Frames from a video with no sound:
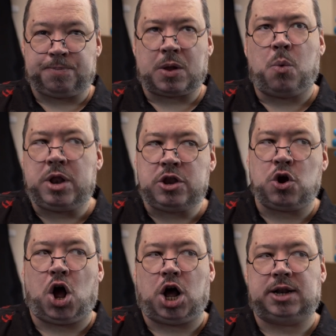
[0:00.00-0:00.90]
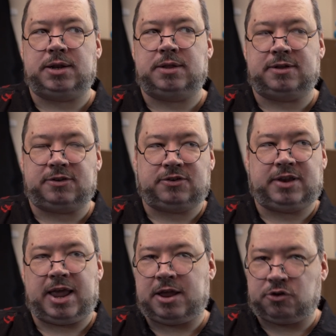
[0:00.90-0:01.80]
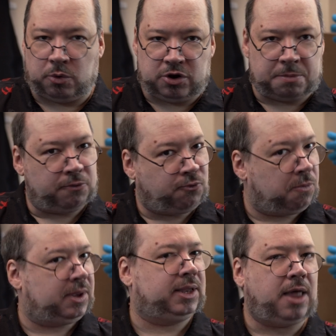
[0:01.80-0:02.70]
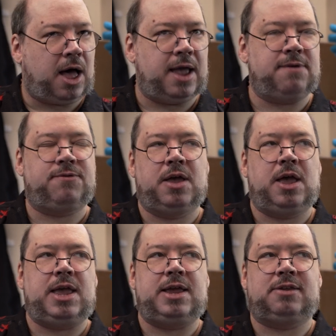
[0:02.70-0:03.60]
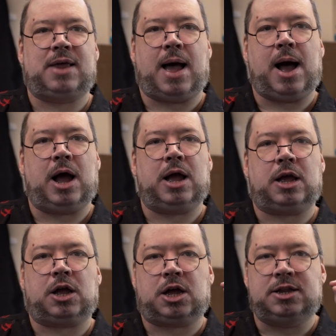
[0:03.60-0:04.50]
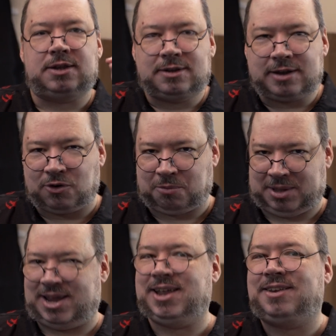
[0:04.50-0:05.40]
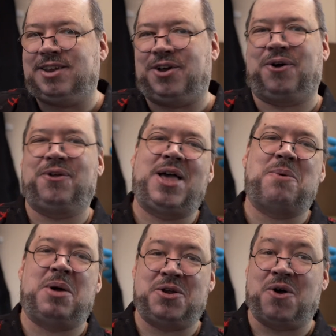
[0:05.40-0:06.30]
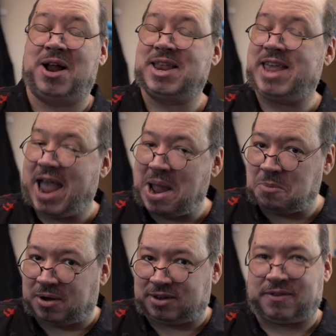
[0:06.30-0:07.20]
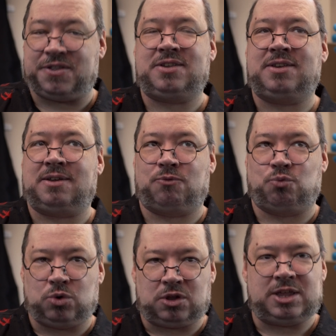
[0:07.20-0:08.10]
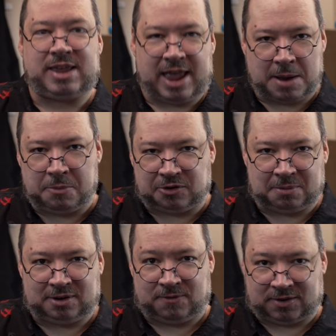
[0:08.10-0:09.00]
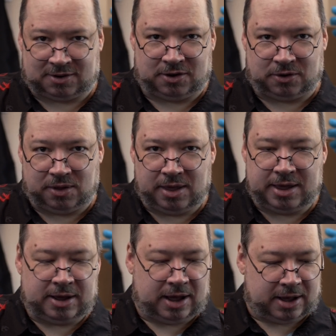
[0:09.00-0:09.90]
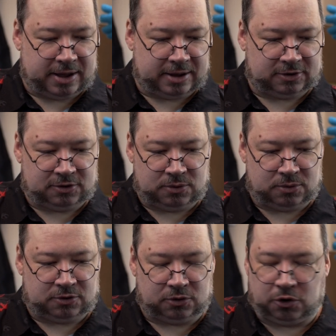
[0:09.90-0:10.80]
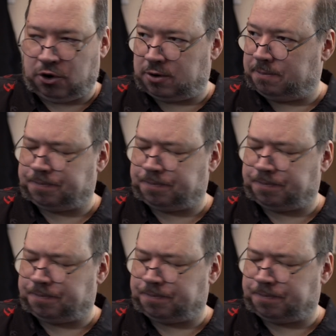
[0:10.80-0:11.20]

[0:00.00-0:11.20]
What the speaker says: when you're on the stage or when you're performing live is considerably easier than when you're on camera. So this is a really camera specific skill to learn.